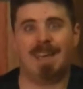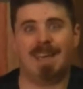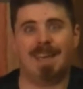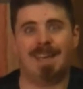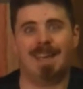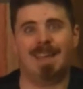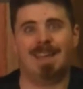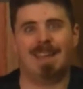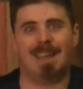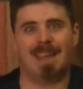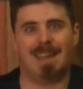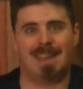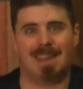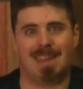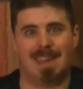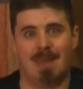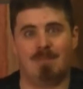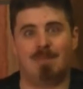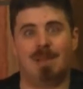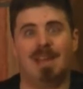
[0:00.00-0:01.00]
Greetings,
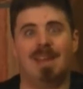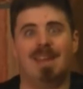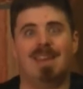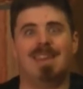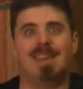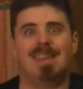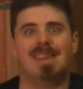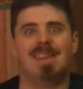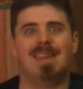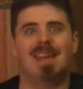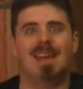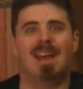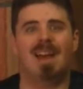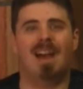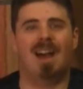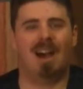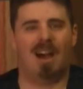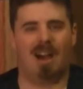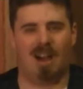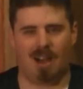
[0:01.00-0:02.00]
assemblers.
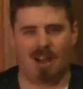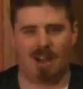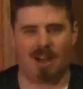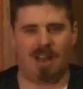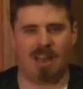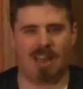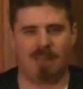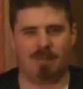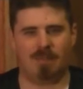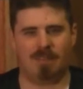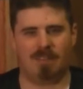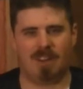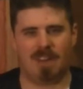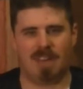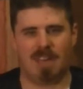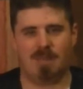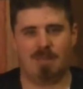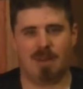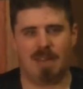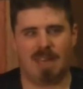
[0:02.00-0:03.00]
I'm
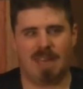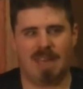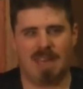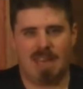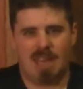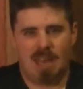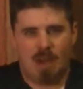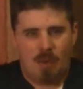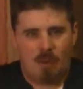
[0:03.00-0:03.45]
Funky Monkey.